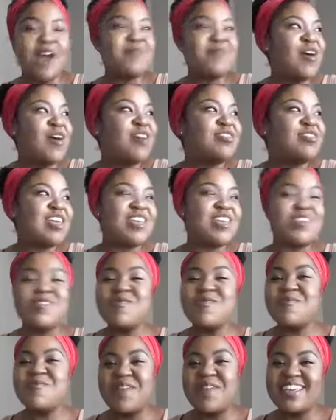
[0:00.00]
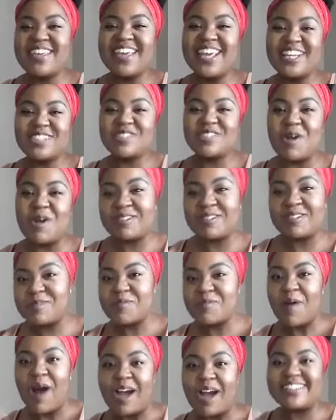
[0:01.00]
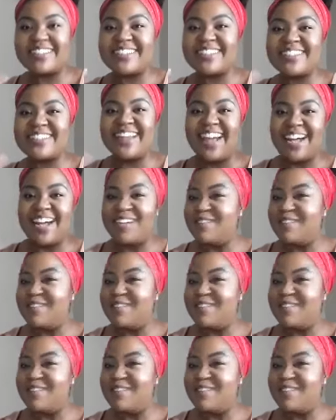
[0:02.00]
about the you making songs yeah. part uh,